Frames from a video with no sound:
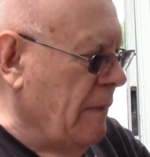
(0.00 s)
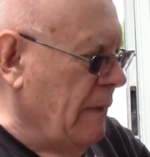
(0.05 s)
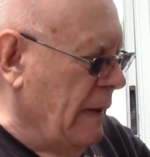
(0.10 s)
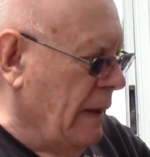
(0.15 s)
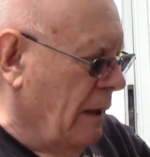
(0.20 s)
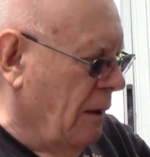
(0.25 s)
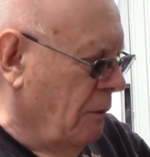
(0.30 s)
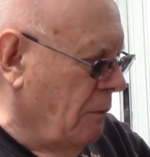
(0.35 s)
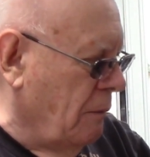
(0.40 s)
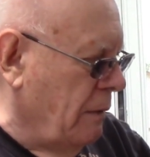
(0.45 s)

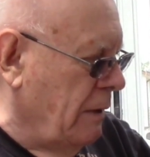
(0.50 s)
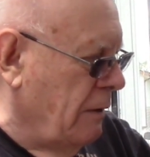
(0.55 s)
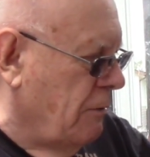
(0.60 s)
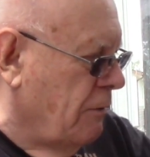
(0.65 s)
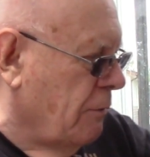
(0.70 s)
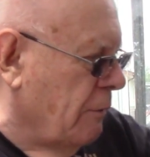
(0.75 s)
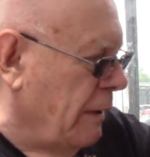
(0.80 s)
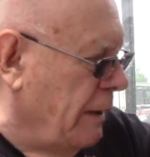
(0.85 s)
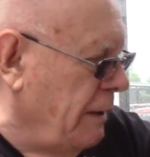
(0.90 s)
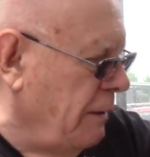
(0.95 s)
now
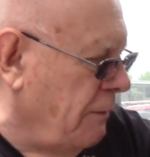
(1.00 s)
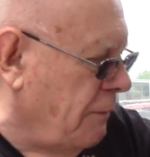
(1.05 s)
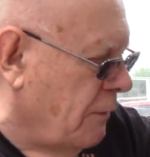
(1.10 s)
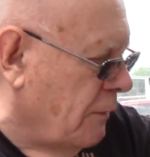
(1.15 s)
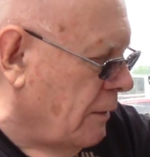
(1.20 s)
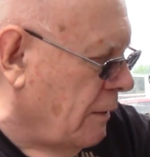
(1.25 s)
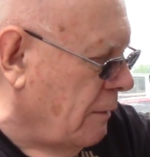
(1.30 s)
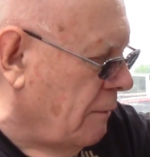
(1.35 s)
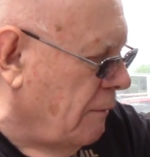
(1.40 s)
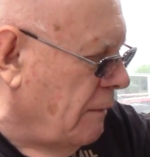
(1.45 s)
it's ready
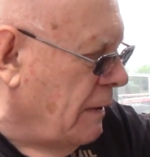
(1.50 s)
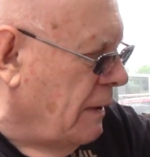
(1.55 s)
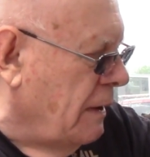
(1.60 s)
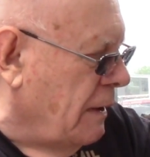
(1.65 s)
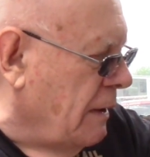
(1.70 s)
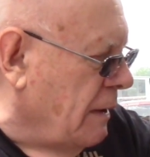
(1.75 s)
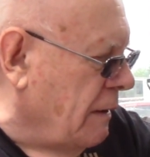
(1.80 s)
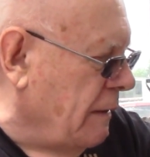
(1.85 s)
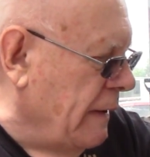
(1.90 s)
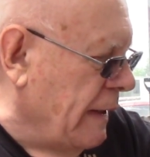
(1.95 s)
for
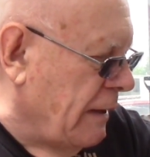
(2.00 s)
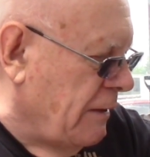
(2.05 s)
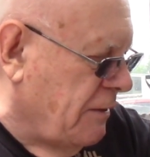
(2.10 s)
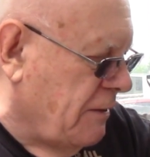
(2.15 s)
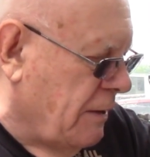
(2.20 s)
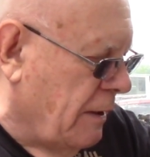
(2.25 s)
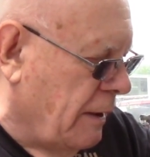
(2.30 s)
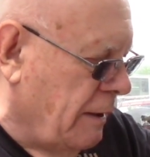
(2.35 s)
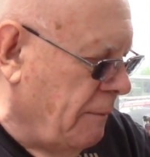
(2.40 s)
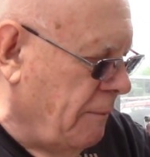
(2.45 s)
next
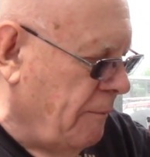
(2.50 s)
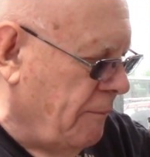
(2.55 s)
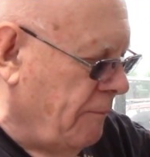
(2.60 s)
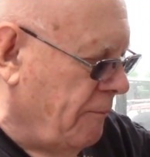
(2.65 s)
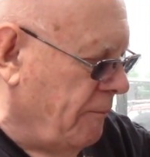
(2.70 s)
time,